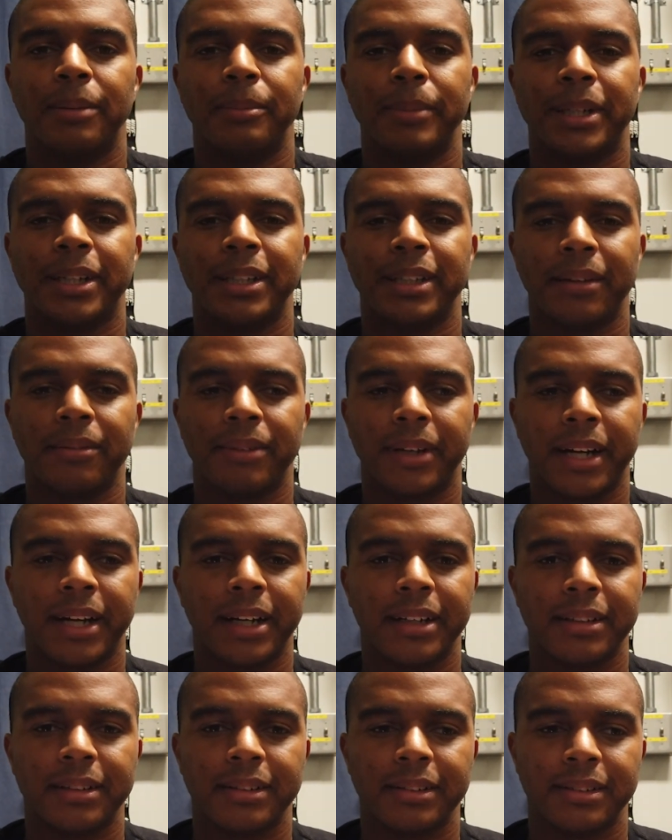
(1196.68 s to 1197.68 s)
because I've
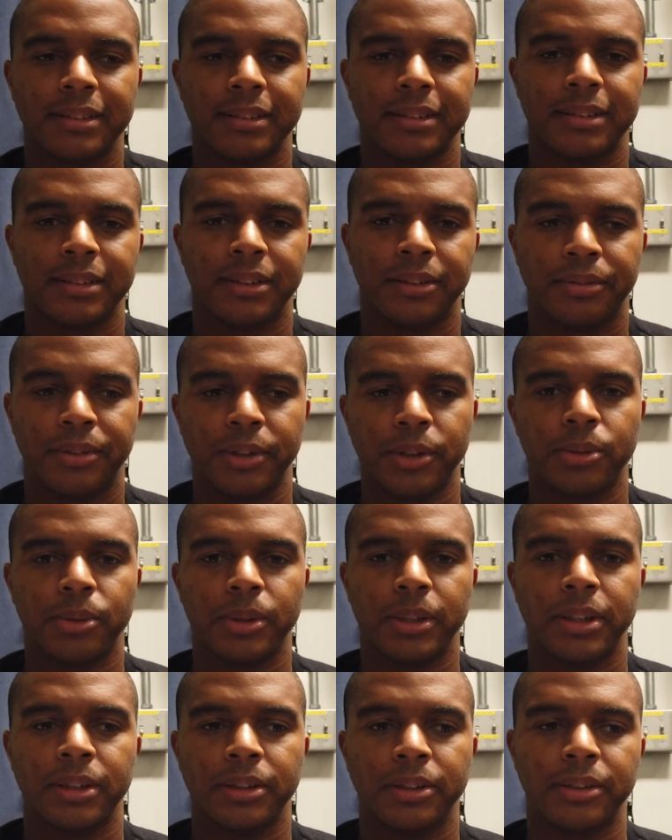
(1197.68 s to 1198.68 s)
got the fuel
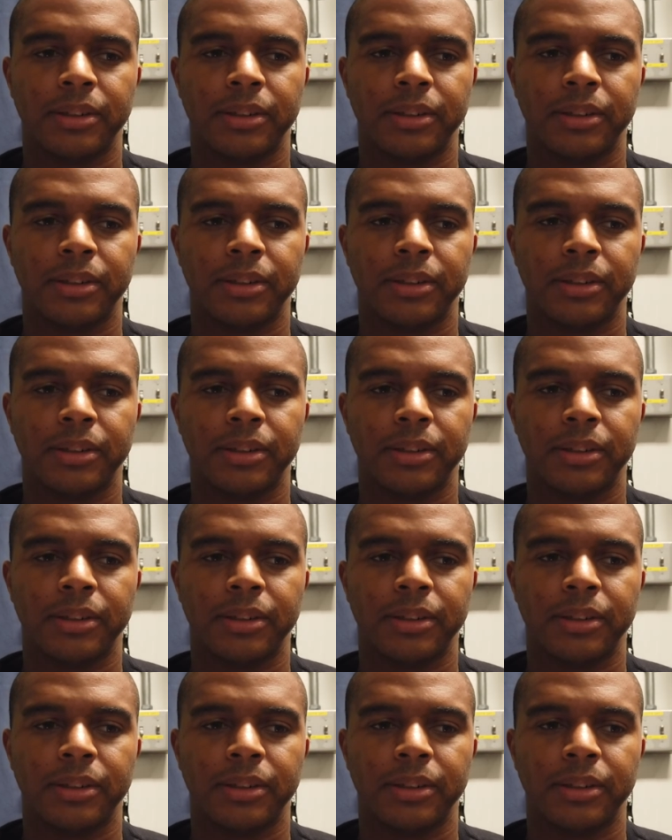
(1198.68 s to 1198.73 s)
rail,